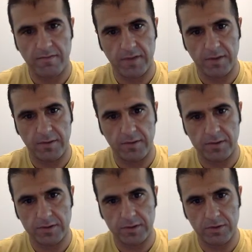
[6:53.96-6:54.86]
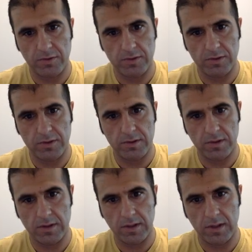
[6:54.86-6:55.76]
normal suit
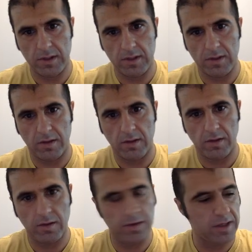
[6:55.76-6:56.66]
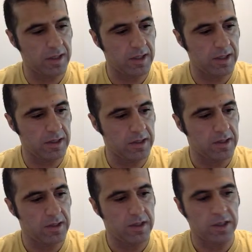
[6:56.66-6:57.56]
in all the
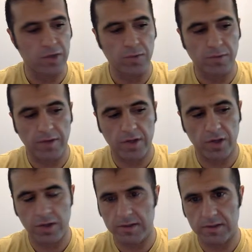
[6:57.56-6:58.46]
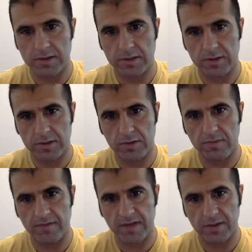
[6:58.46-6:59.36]
enumerations suit
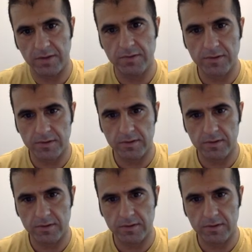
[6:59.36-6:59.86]
values.